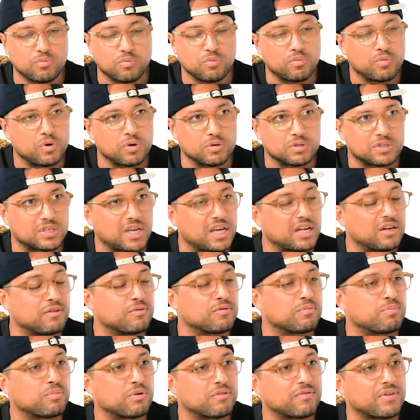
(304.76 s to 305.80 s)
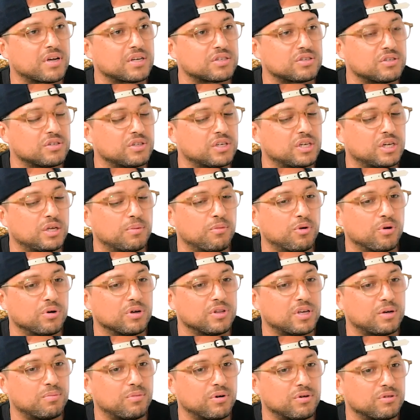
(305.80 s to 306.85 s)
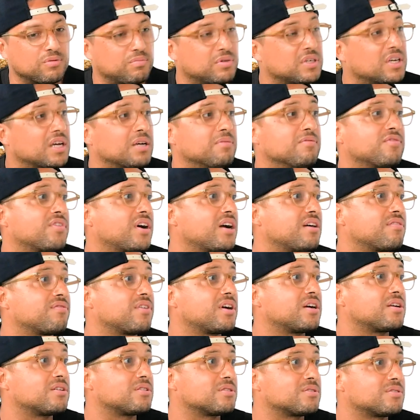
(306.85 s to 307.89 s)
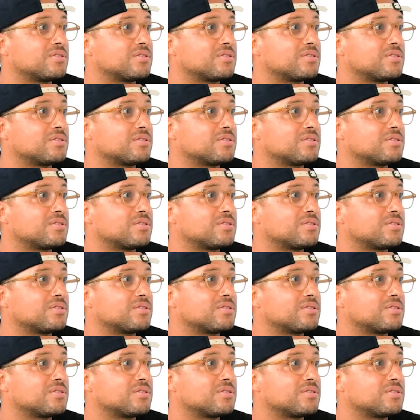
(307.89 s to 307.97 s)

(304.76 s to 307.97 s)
weren't skating professionally anymore. They both became firefighters.